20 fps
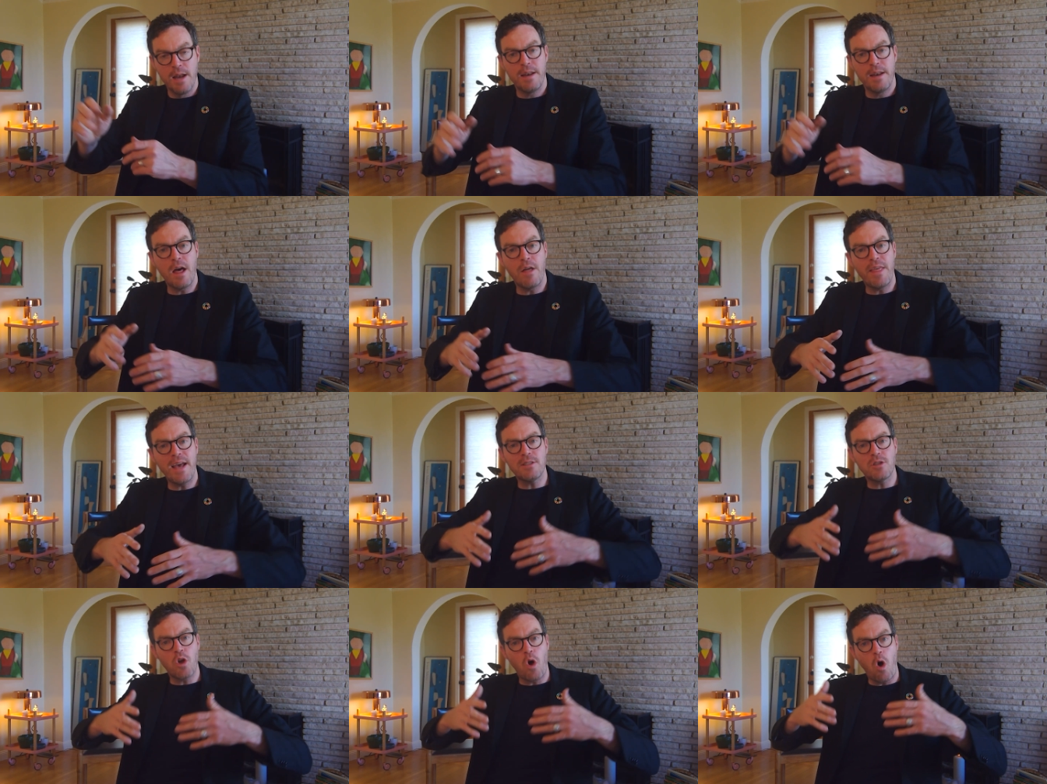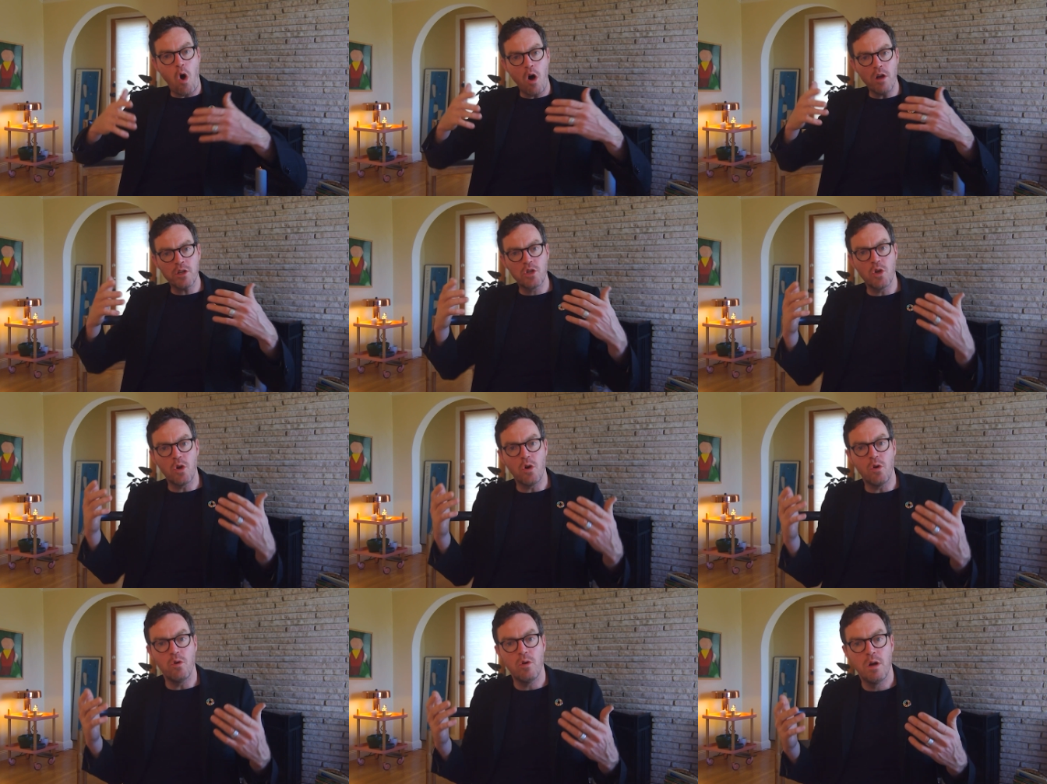Now that's
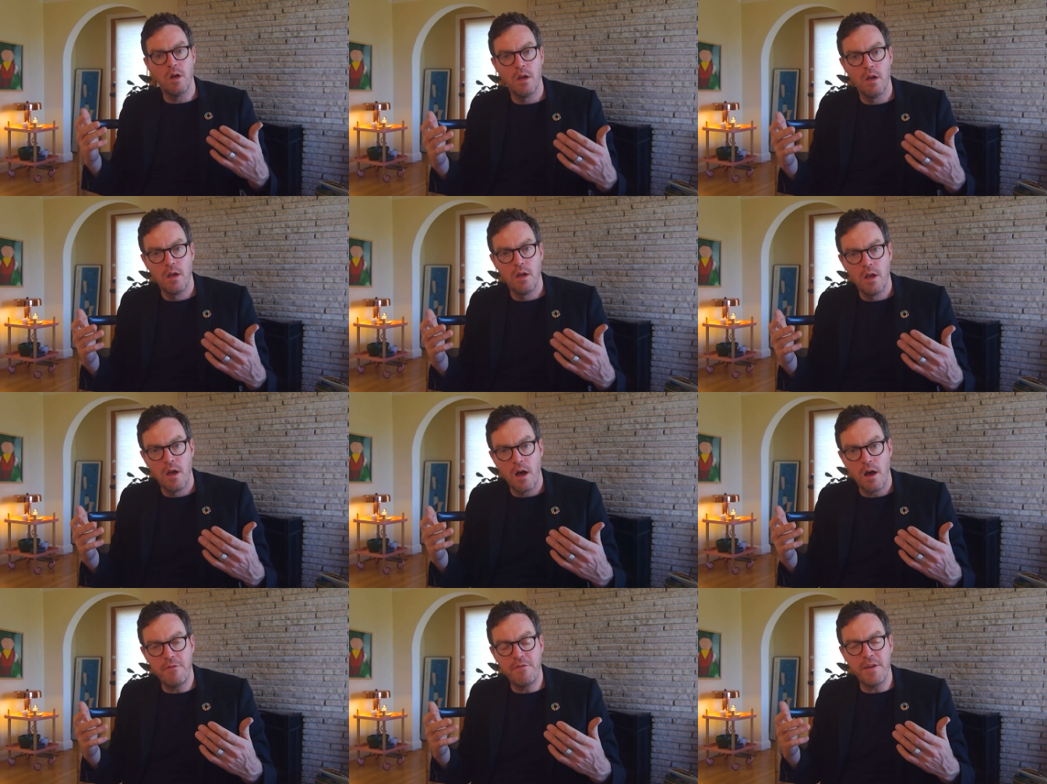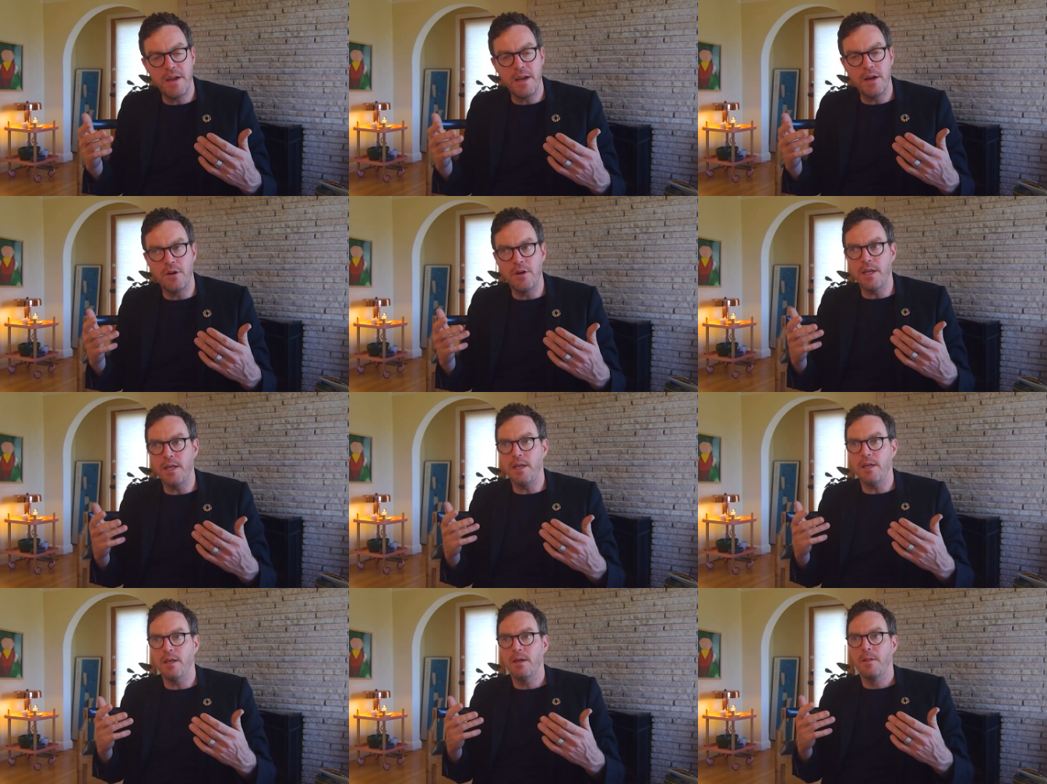also a
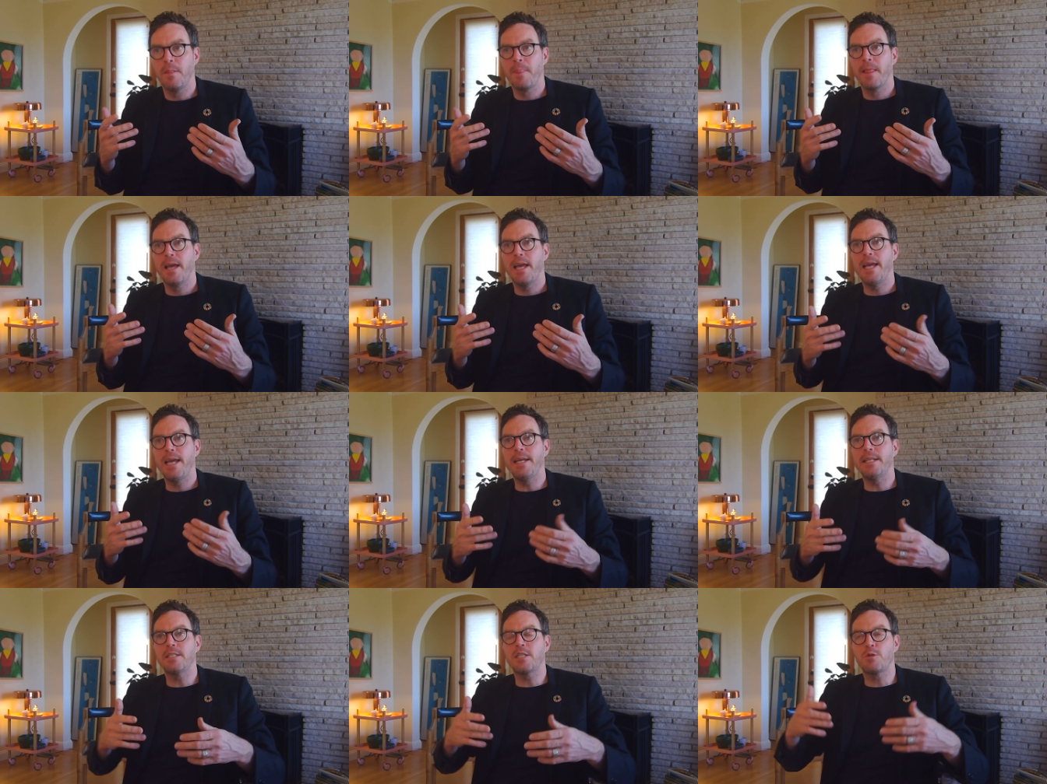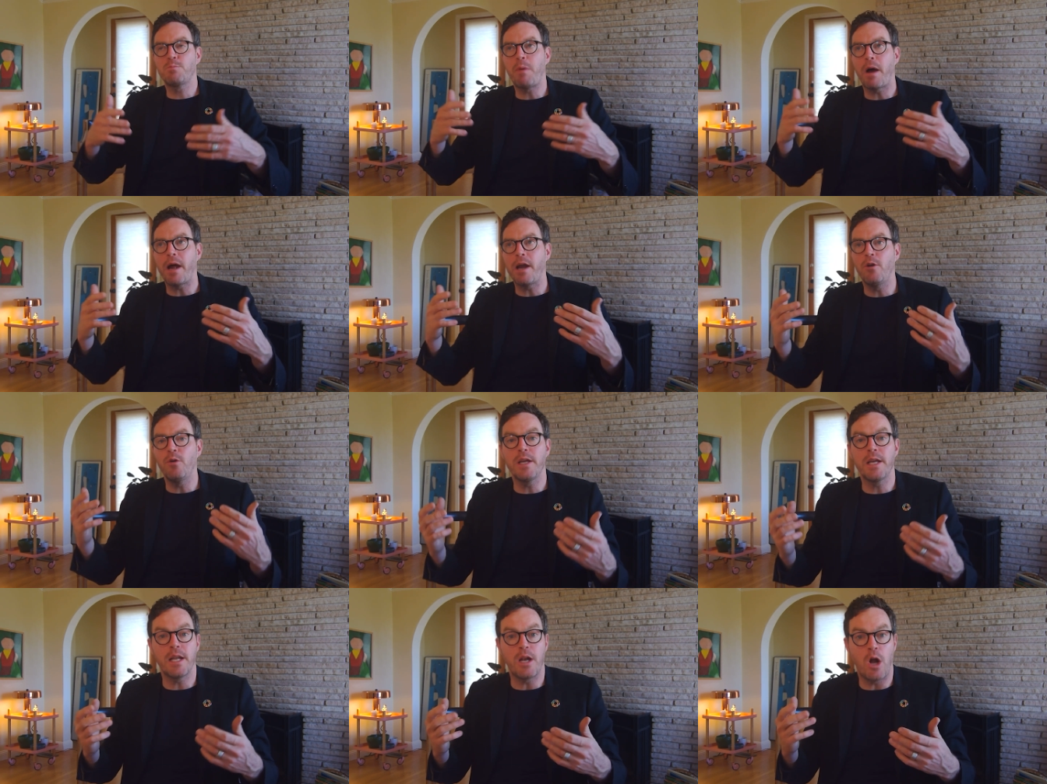very
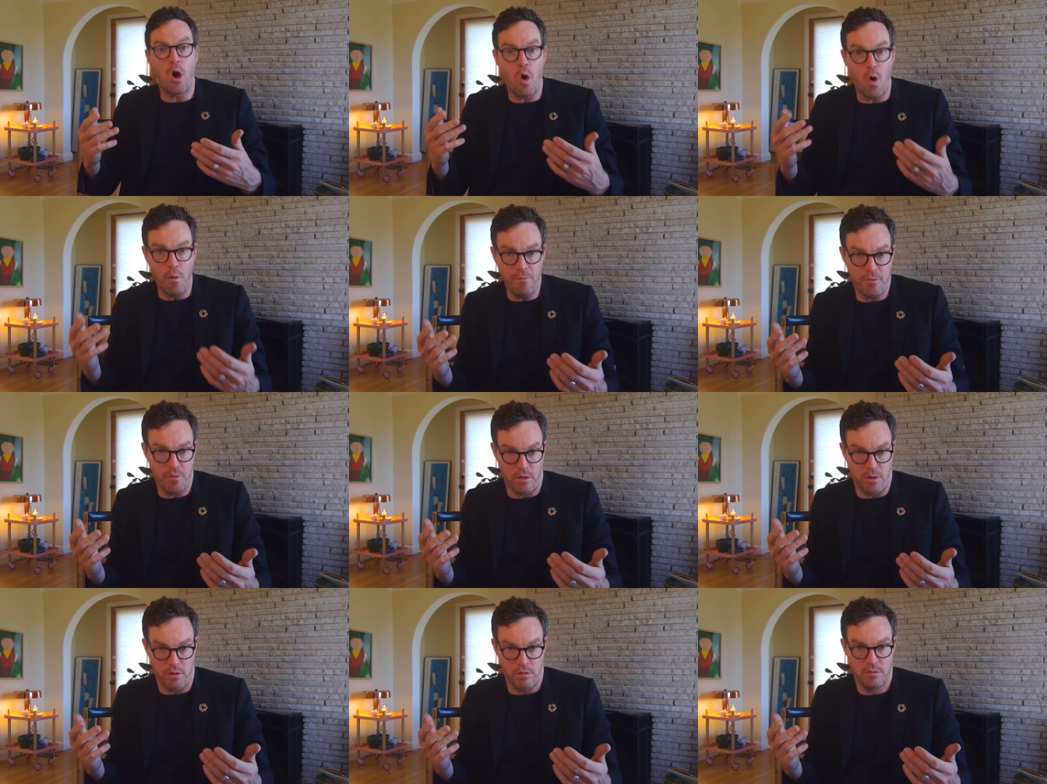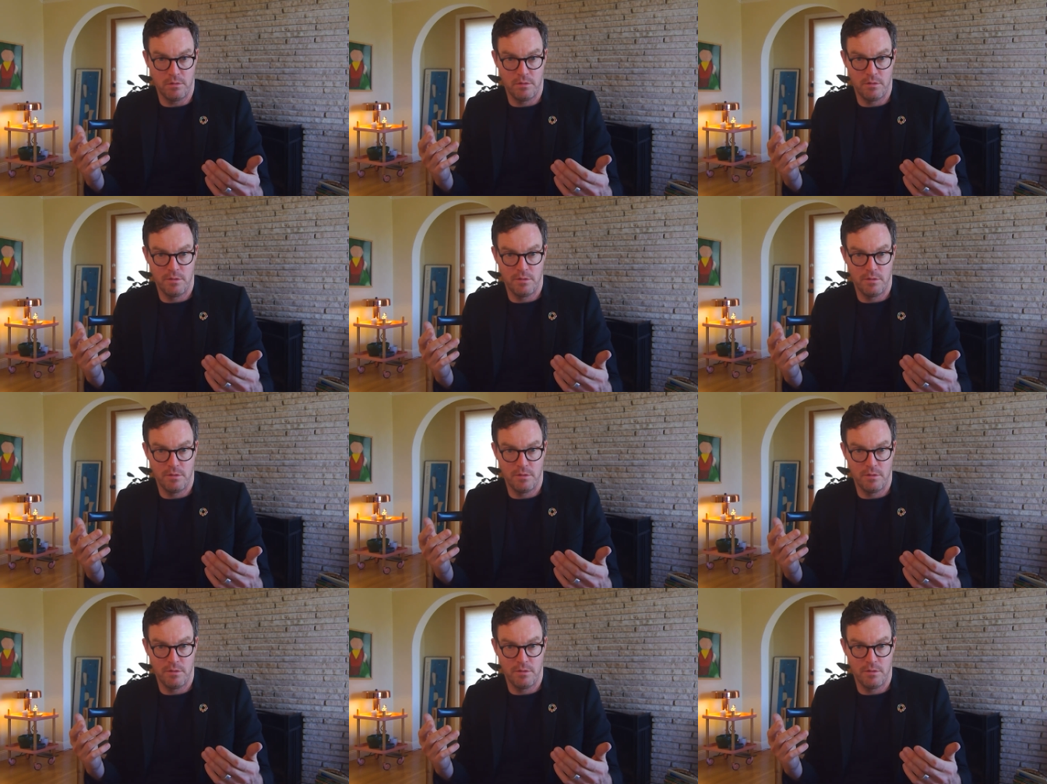inspiring and hopeful